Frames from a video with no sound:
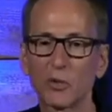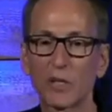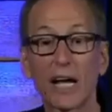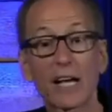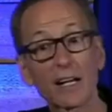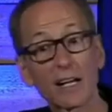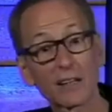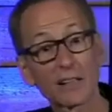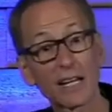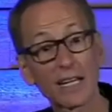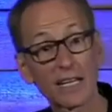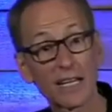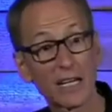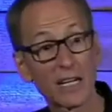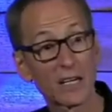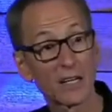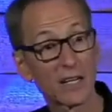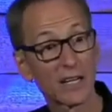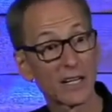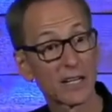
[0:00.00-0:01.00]
like
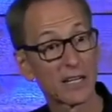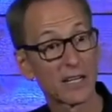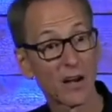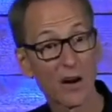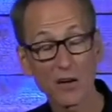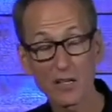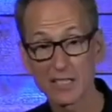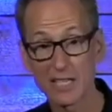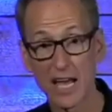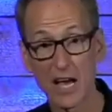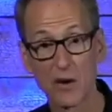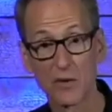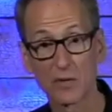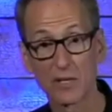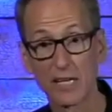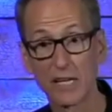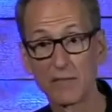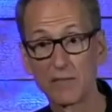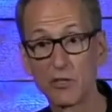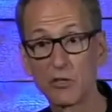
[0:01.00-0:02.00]
here in our town,
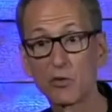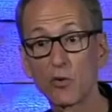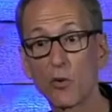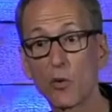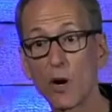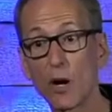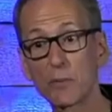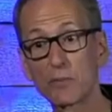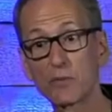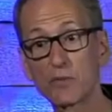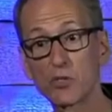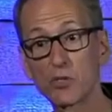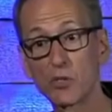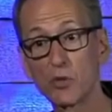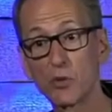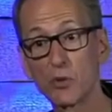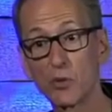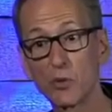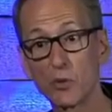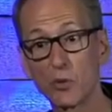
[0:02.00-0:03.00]
if you go up
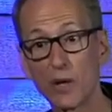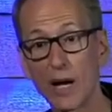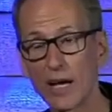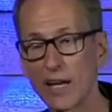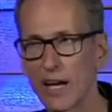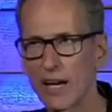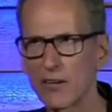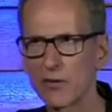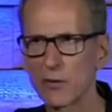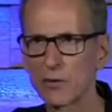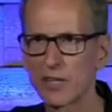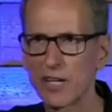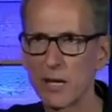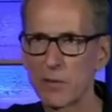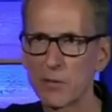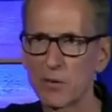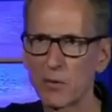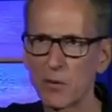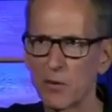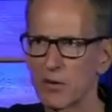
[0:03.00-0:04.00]
to, I don't know what the name
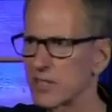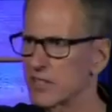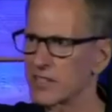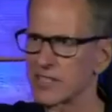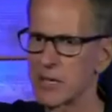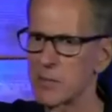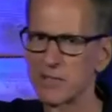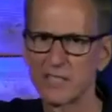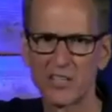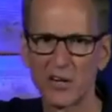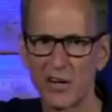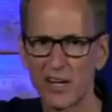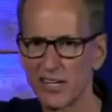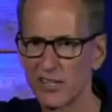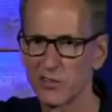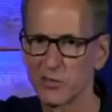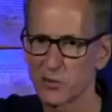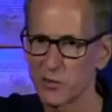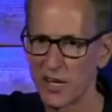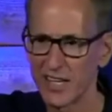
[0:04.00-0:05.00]
of the road is, Cemetery
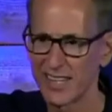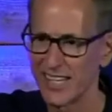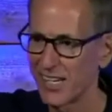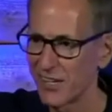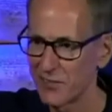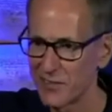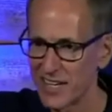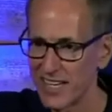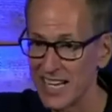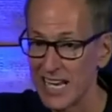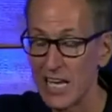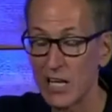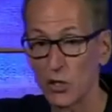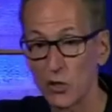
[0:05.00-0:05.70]
Hills, what I think of it,